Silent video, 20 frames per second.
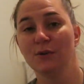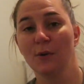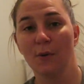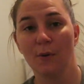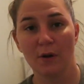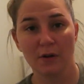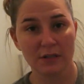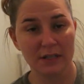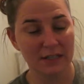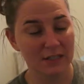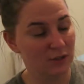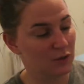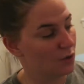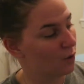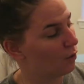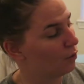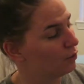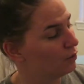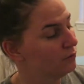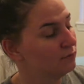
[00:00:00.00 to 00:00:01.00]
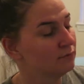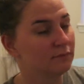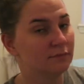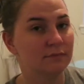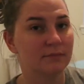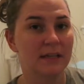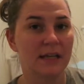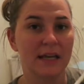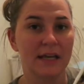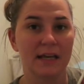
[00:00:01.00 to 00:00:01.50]
So in total,
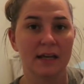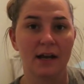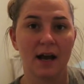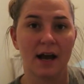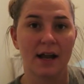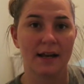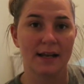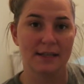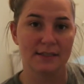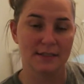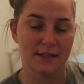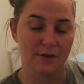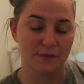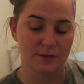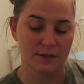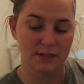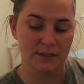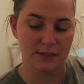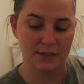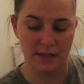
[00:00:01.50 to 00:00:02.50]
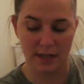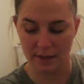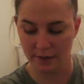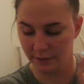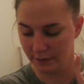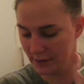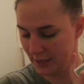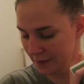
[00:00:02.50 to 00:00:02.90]
he got a $17